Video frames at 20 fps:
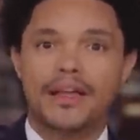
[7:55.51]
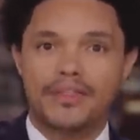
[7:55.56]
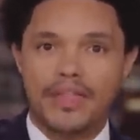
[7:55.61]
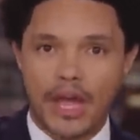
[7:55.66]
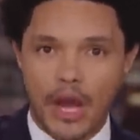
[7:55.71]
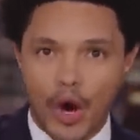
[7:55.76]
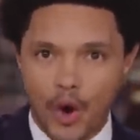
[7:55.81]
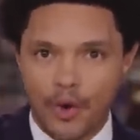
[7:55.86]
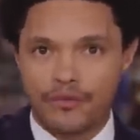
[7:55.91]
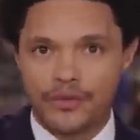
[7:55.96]

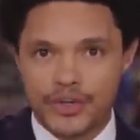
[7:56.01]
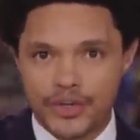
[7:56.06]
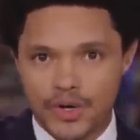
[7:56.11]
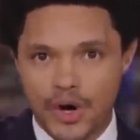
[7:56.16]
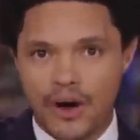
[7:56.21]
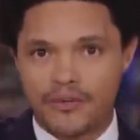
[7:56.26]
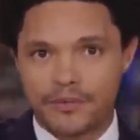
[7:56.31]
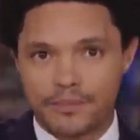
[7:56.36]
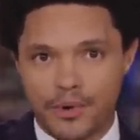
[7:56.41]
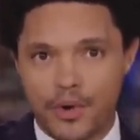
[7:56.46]
their
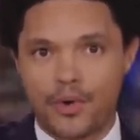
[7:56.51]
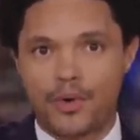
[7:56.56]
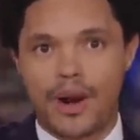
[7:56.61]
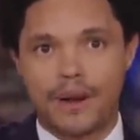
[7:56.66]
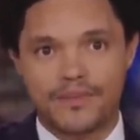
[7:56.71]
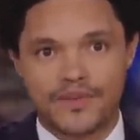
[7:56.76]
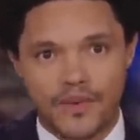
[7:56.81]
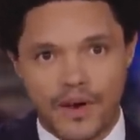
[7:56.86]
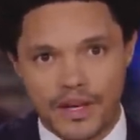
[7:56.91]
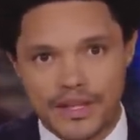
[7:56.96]
overdraft
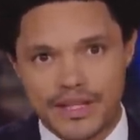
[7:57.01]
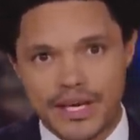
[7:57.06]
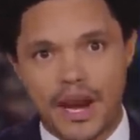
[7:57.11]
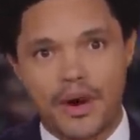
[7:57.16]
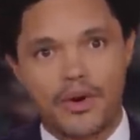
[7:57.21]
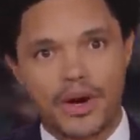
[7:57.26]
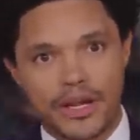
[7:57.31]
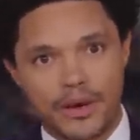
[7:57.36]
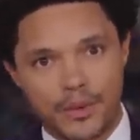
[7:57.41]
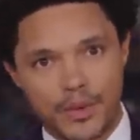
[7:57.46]
programs
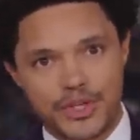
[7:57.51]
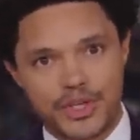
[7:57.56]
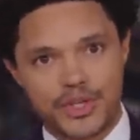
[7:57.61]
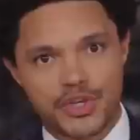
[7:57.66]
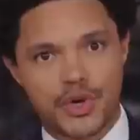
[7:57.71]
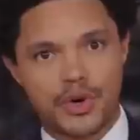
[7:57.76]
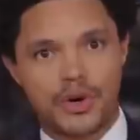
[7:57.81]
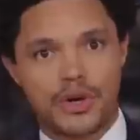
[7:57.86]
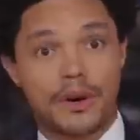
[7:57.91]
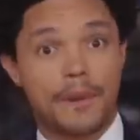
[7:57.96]
voluntarily, which is
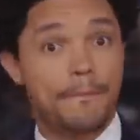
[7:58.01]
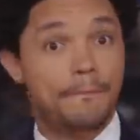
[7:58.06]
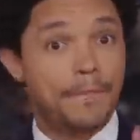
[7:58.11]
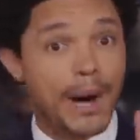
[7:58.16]
good.